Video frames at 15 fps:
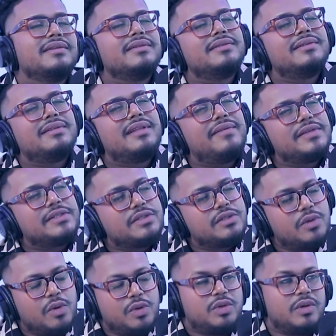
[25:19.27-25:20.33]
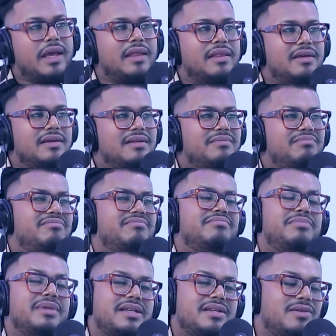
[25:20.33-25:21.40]
They were so together,
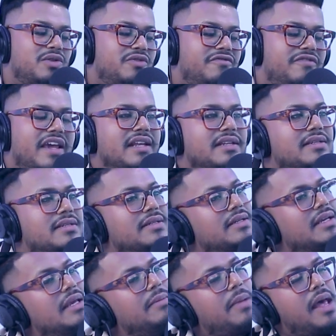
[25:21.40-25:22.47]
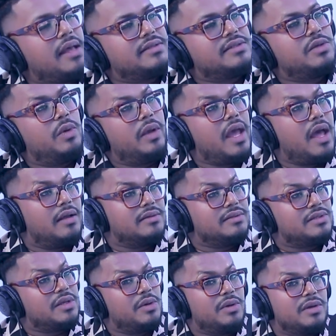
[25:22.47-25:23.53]
but fate. He passed so young.
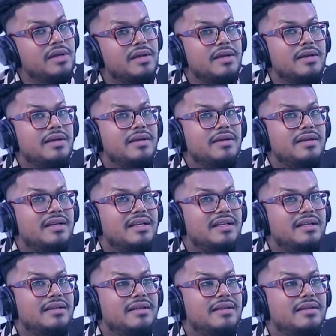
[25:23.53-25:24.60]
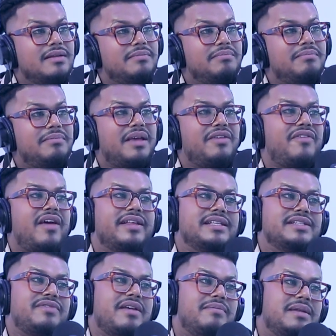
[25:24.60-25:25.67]
So my father's
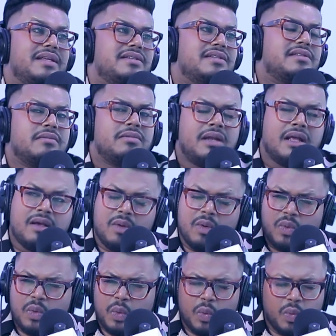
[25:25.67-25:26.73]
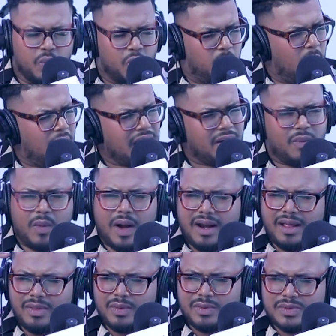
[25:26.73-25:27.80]
family just like, "Oh, what are
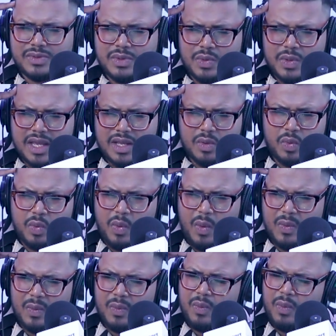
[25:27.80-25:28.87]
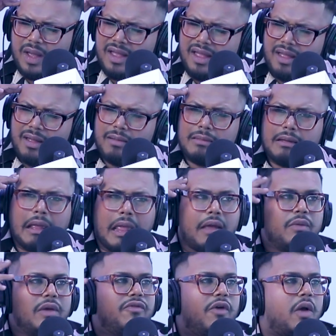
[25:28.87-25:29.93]
those two kids? Who? We
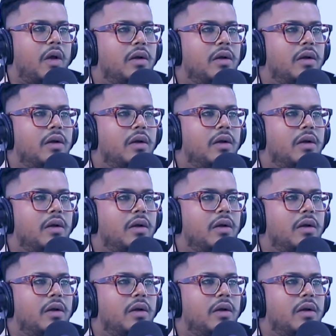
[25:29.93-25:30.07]
forgot.